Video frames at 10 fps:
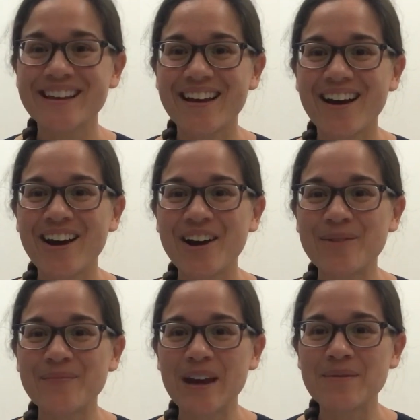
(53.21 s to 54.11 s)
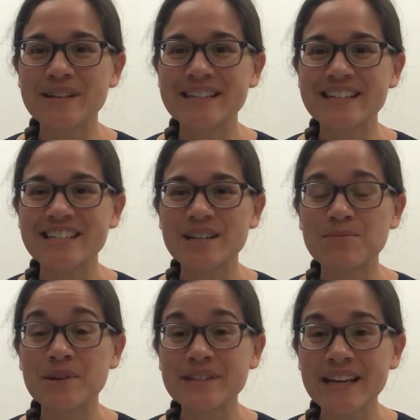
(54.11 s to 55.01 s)
I've been teaching
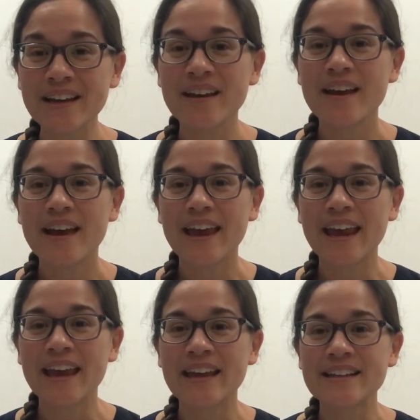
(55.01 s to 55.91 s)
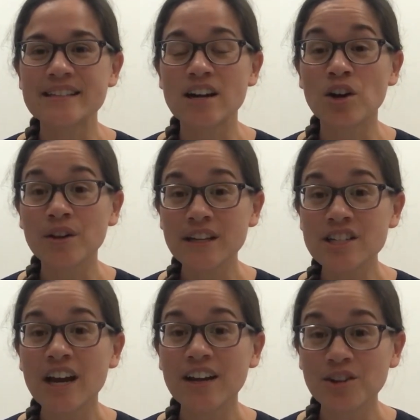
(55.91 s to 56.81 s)
music and early
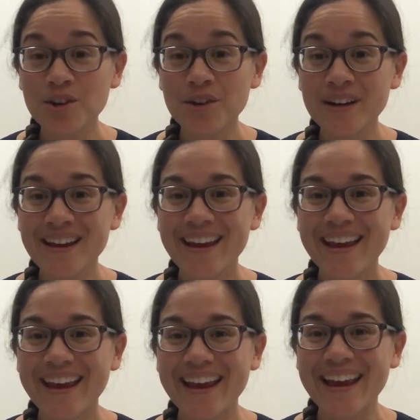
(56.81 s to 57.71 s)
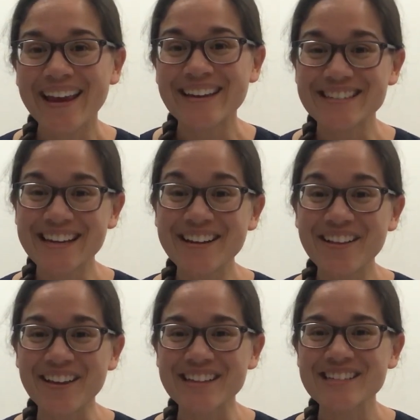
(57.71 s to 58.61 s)
childhood and
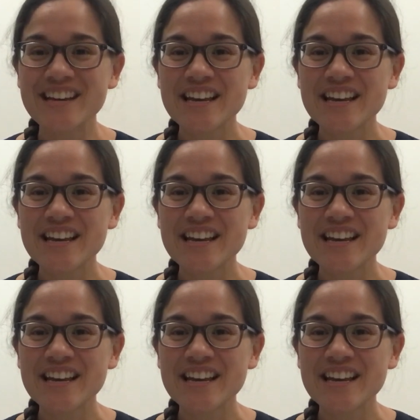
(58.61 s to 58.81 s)
English.